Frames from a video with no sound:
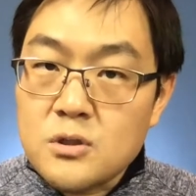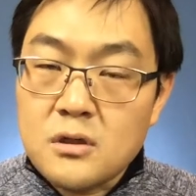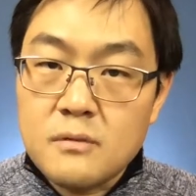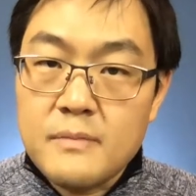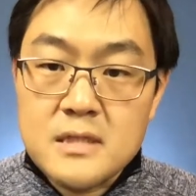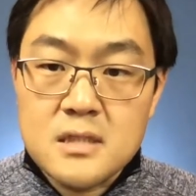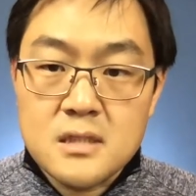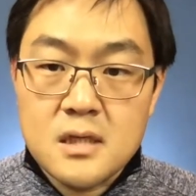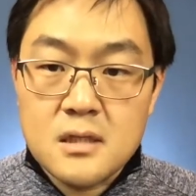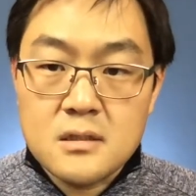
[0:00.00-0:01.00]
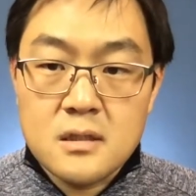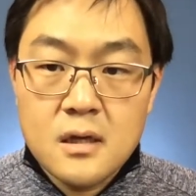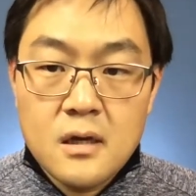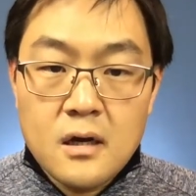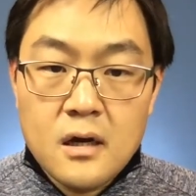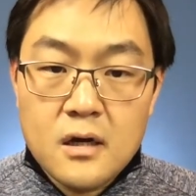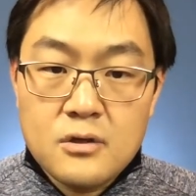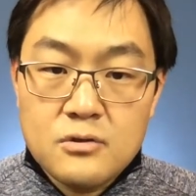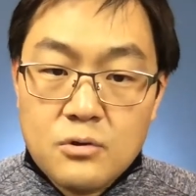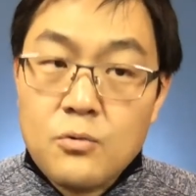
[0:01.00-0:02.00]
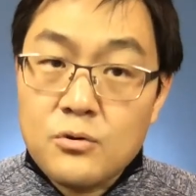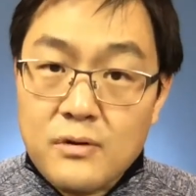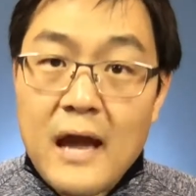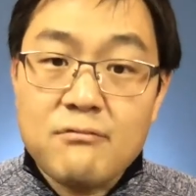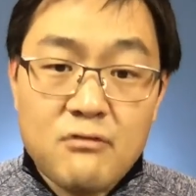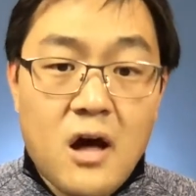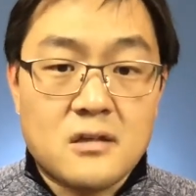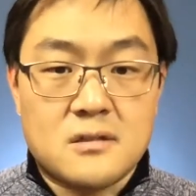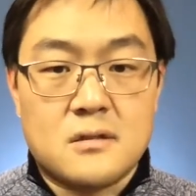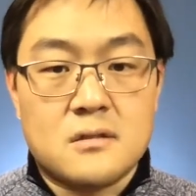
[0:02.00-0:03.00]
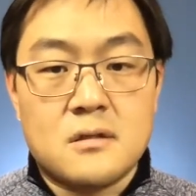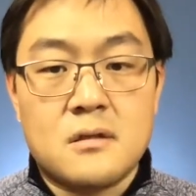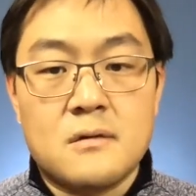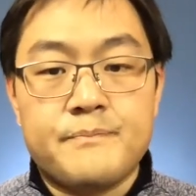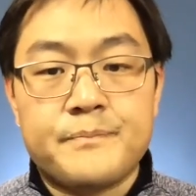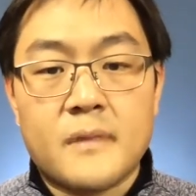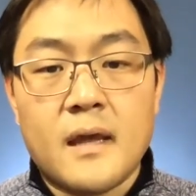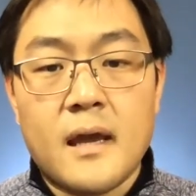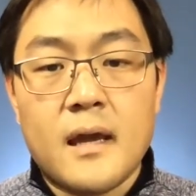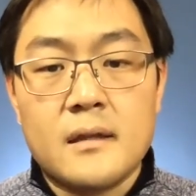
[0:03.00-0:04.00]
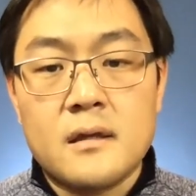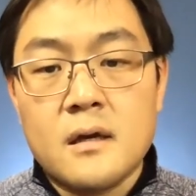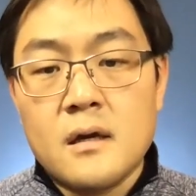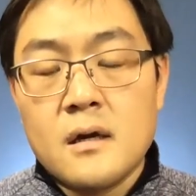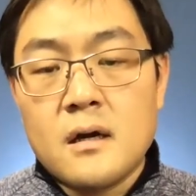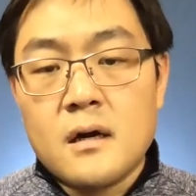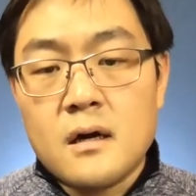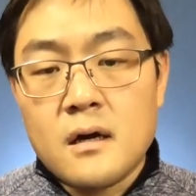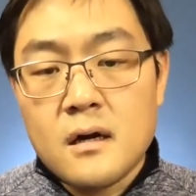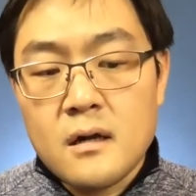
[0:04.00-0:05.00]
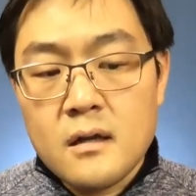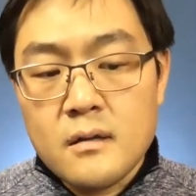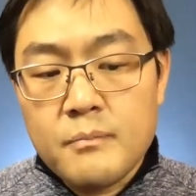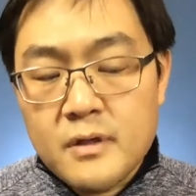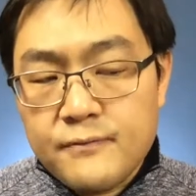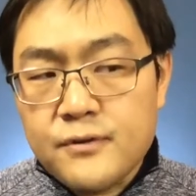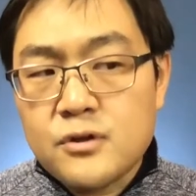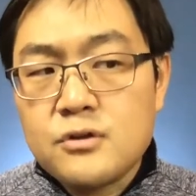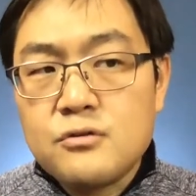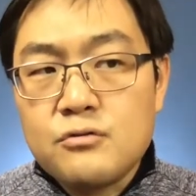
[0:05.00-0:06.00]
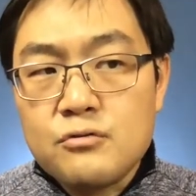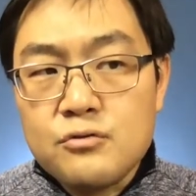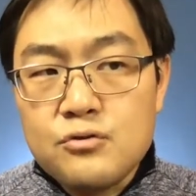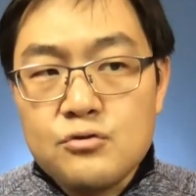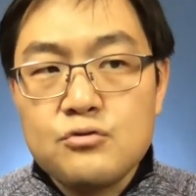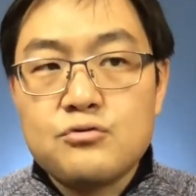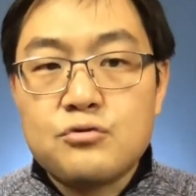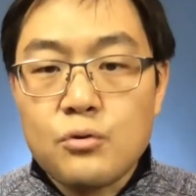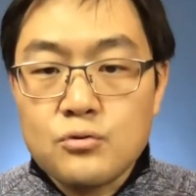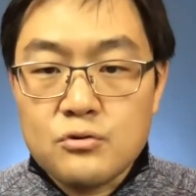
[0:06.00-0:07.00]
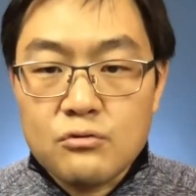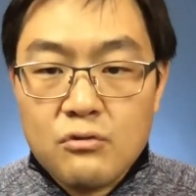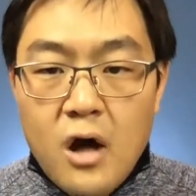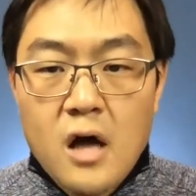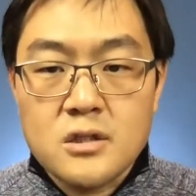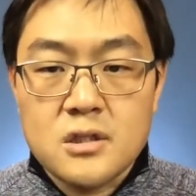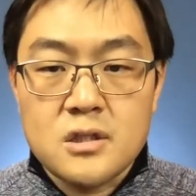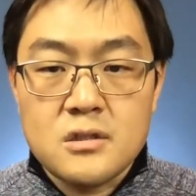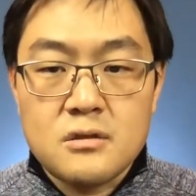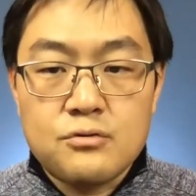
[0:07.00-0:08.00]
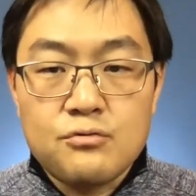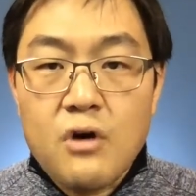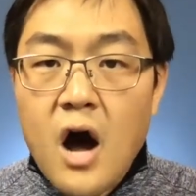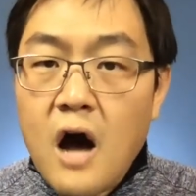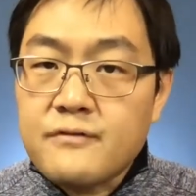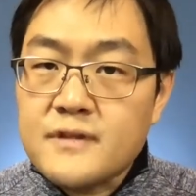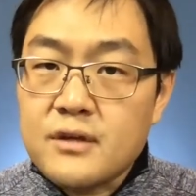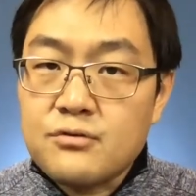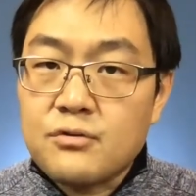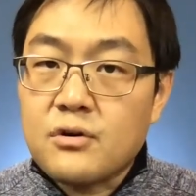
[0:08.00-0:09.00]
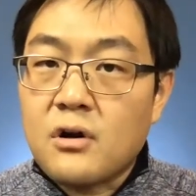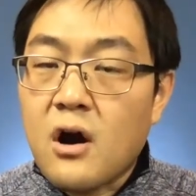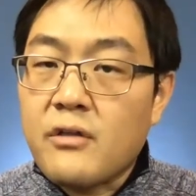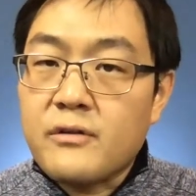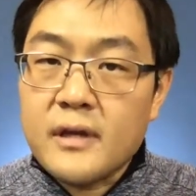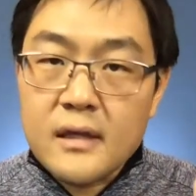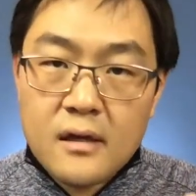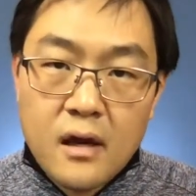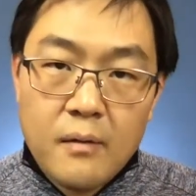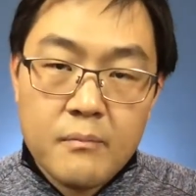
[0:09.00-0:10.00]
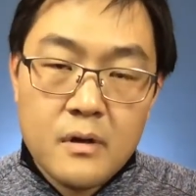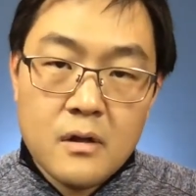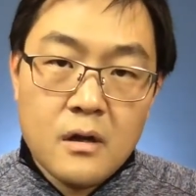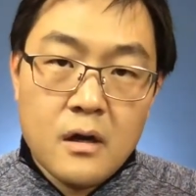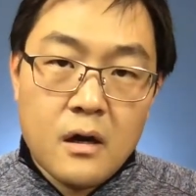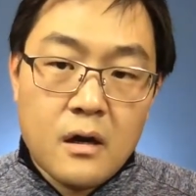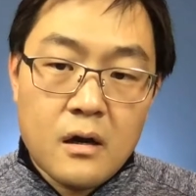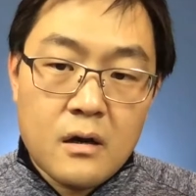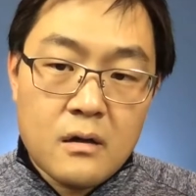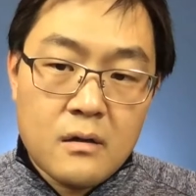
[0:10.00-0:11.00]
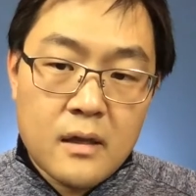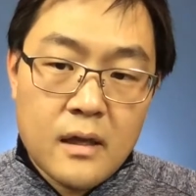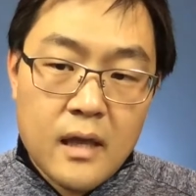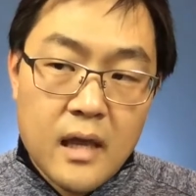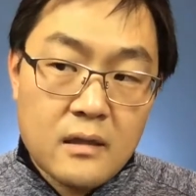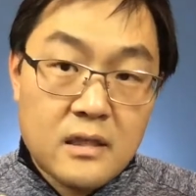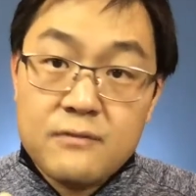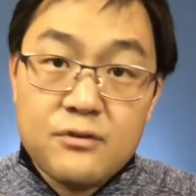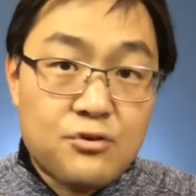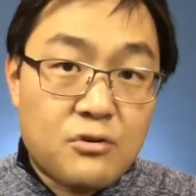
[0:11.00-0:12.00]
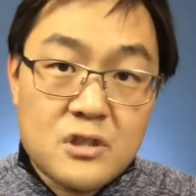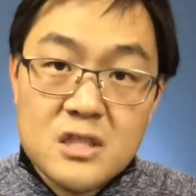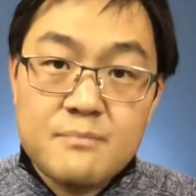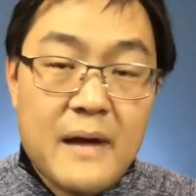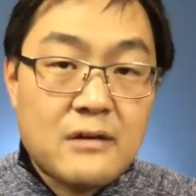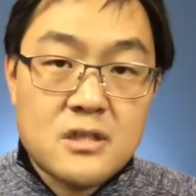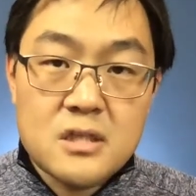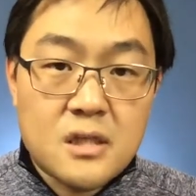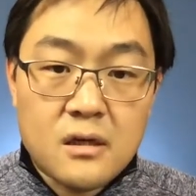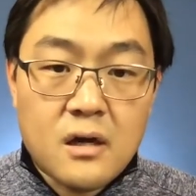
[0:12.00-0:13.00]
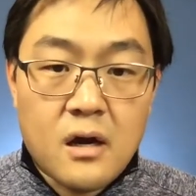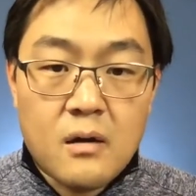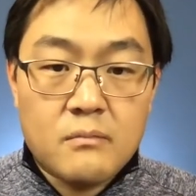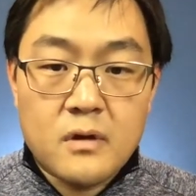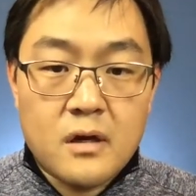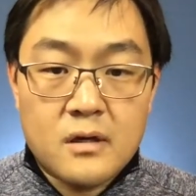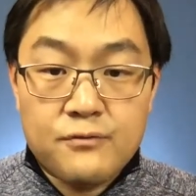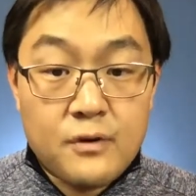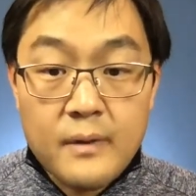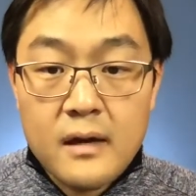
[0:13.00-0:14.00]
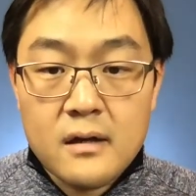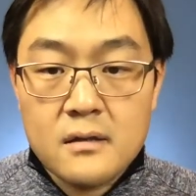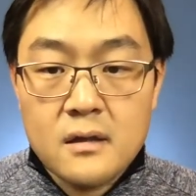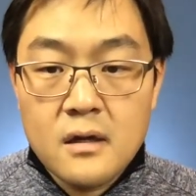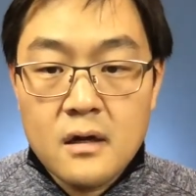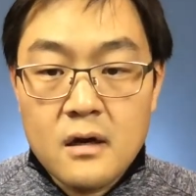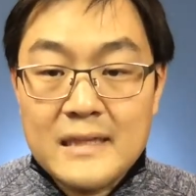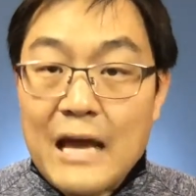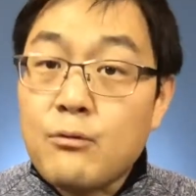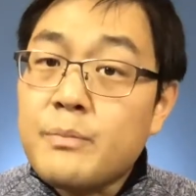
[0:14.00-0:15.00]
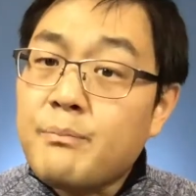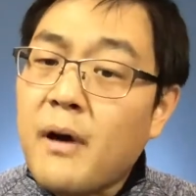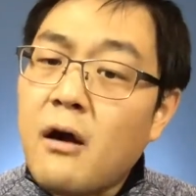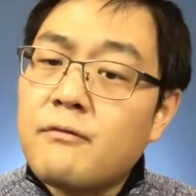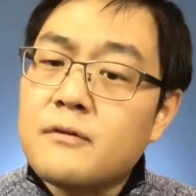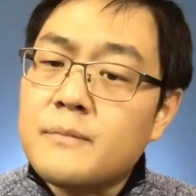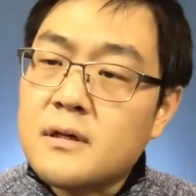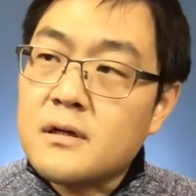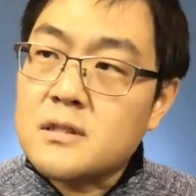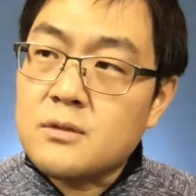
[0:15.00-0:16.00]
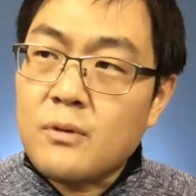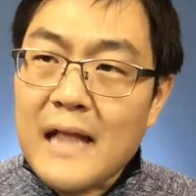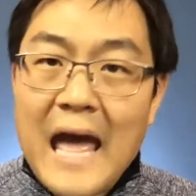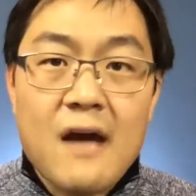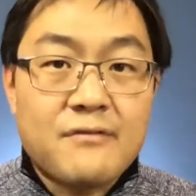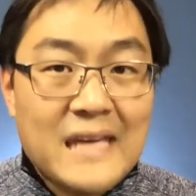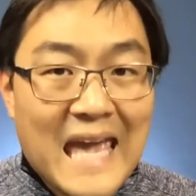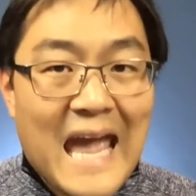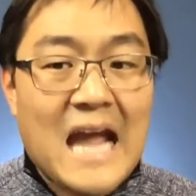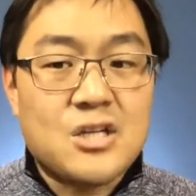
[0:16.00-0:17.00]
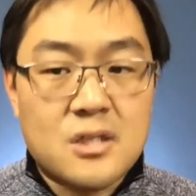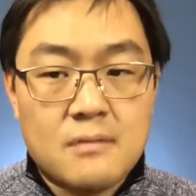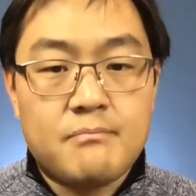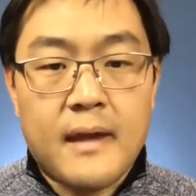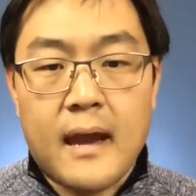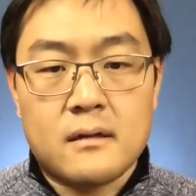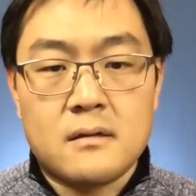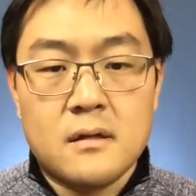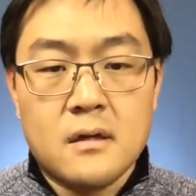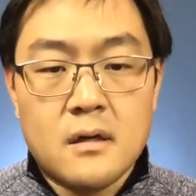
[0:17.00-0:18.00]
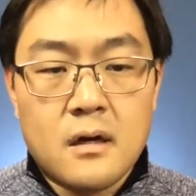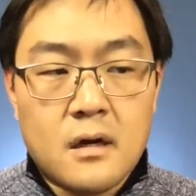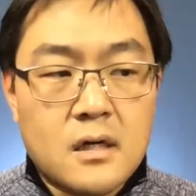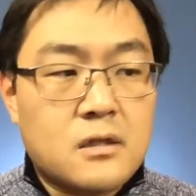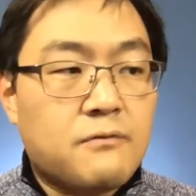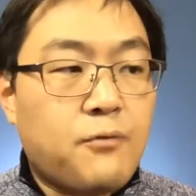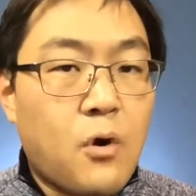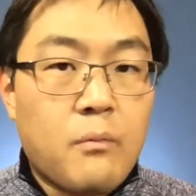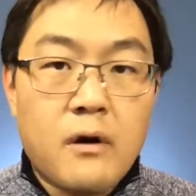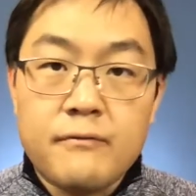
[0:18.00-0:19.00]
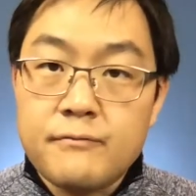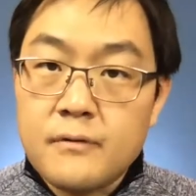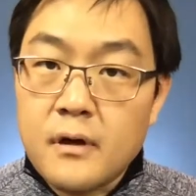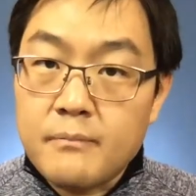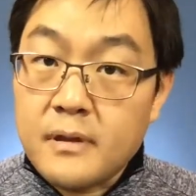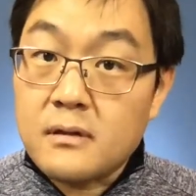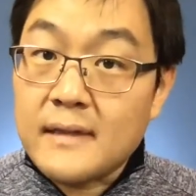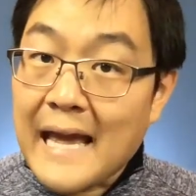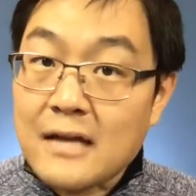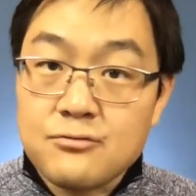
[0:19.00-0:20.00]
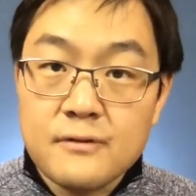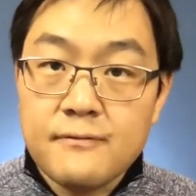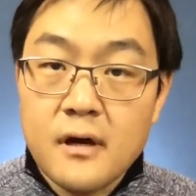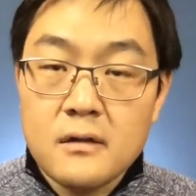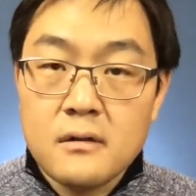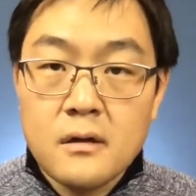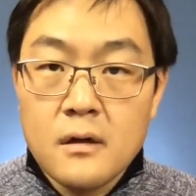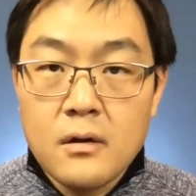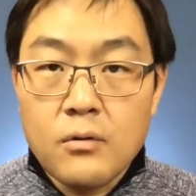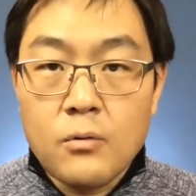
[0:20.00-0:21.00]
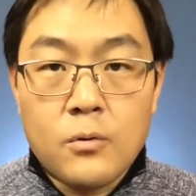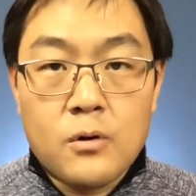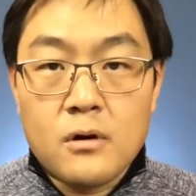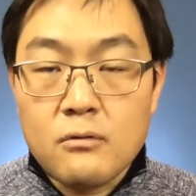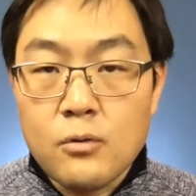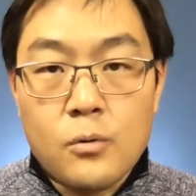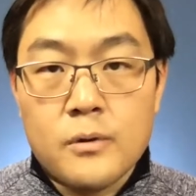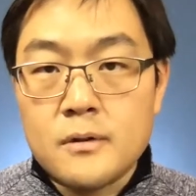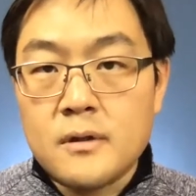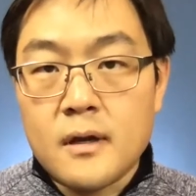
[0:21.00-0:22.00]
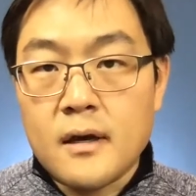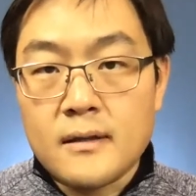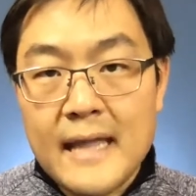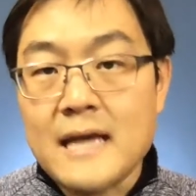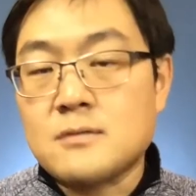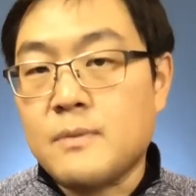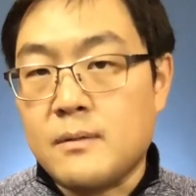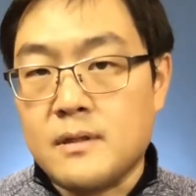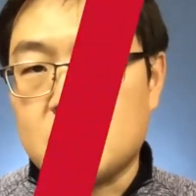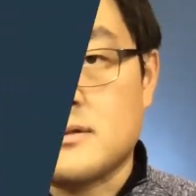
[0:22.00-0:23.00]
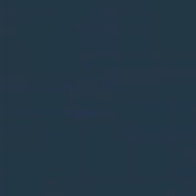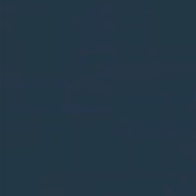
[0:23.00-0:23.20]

other businesses, you're going to have losses. And uh, but if you could use those losses to offset your other income, and even your spouse's income, if you're married, that would be powerful because it will have cash impact in the form of a bigger tax refund or lowered tax payments.